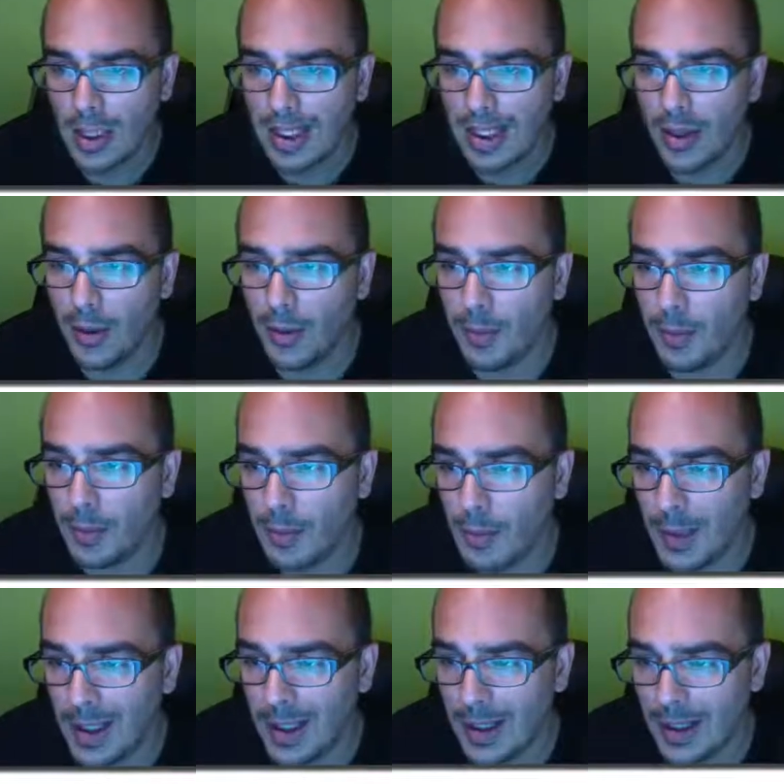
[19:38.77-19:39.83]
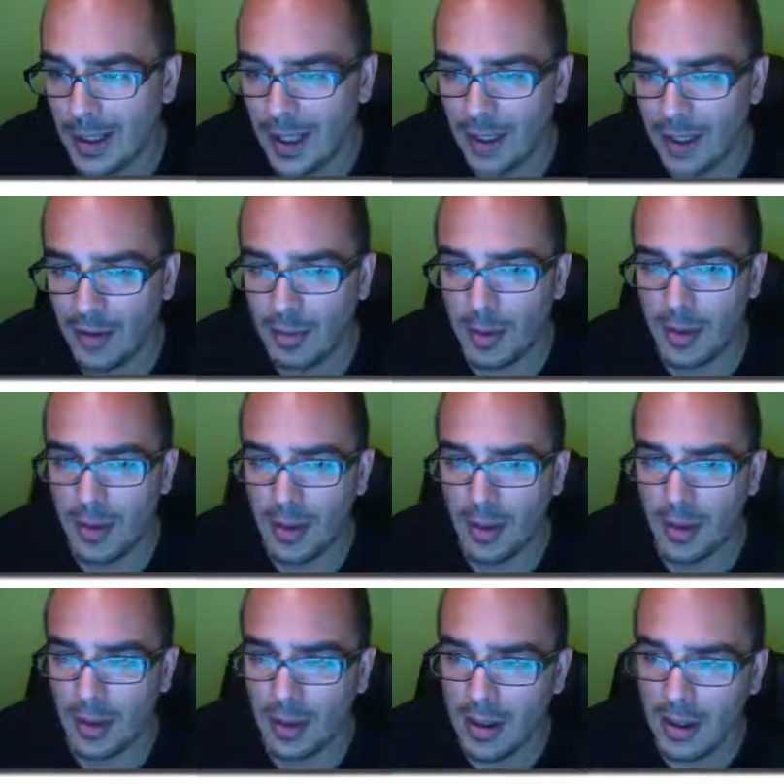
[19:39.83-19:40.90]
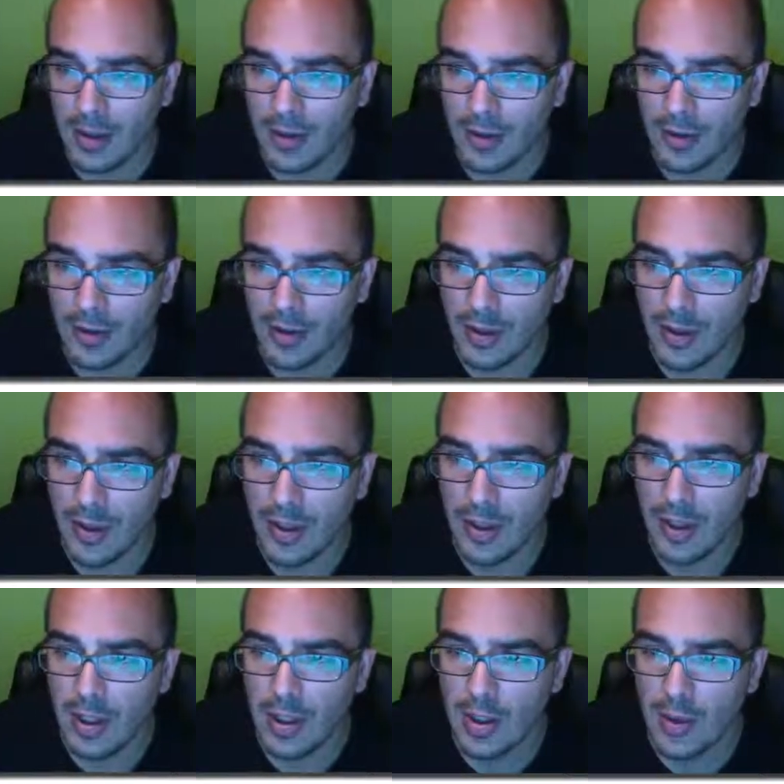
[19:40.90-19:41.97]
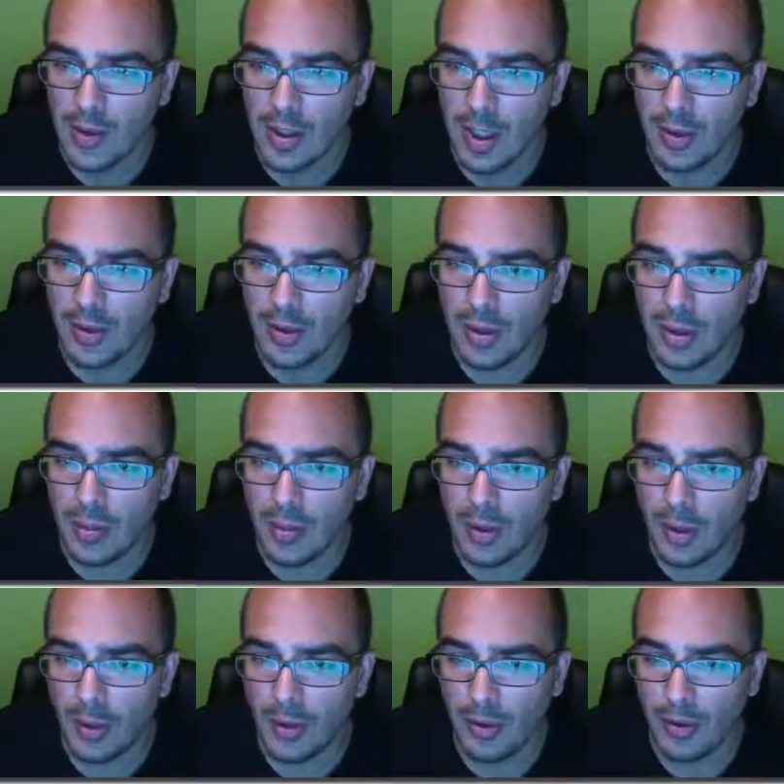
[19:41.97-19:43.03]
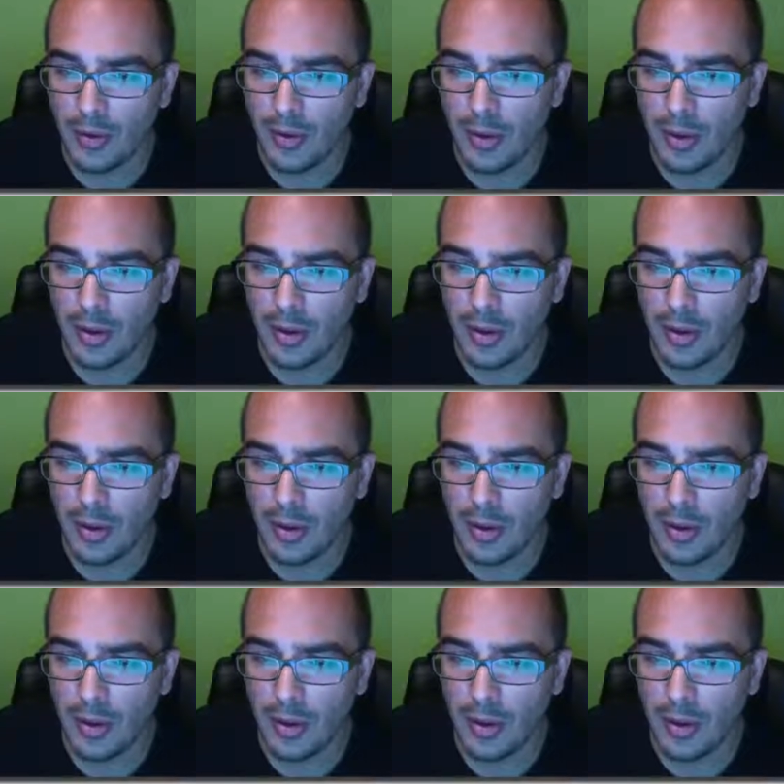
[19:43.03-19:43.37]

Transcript: Oh, last but not least, try to keep posts